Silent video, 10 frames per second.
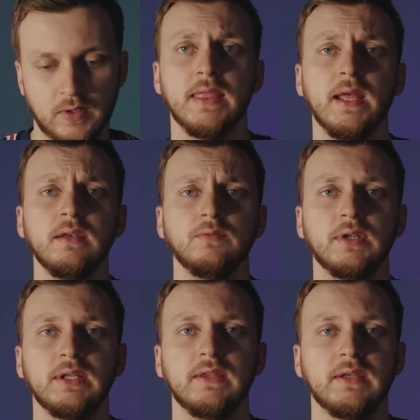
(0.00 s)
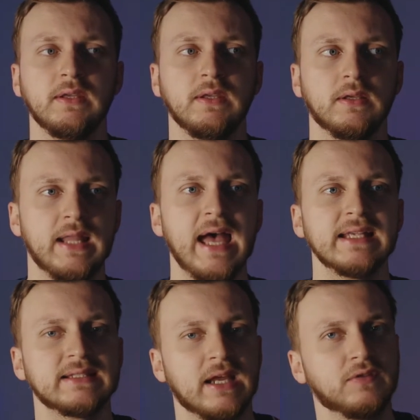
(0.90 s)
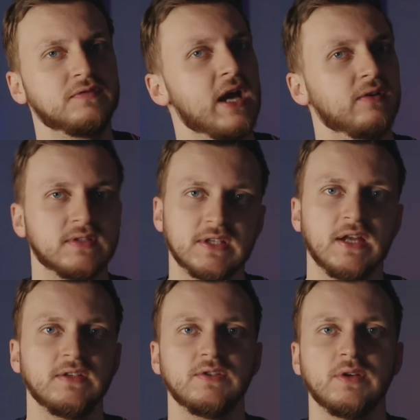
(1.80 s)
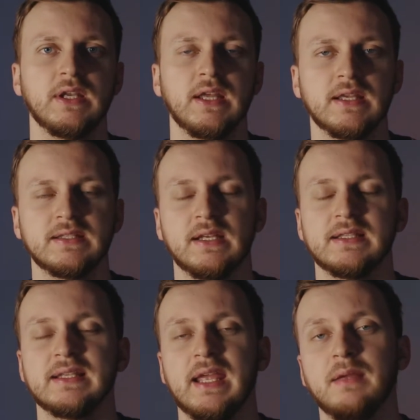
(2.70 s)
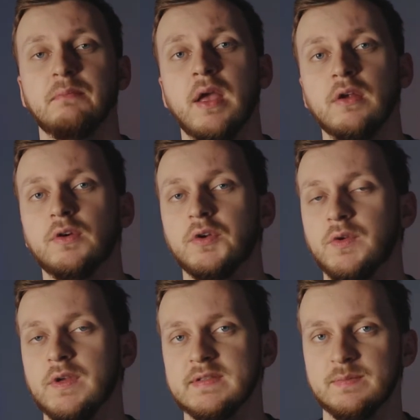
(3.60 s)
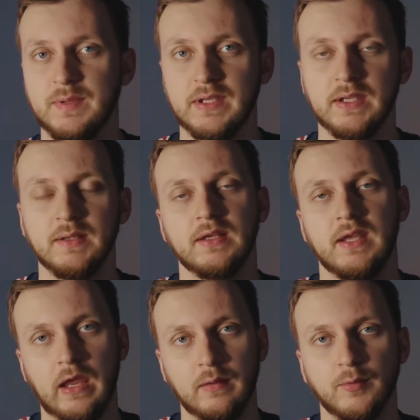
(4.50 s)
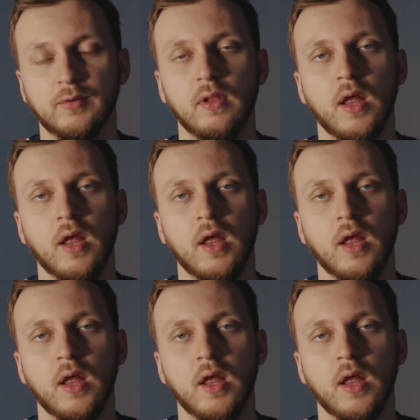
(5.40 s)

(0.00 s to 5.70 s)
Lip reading: And then really the last kind of downside to it is that it's a micro USB cable,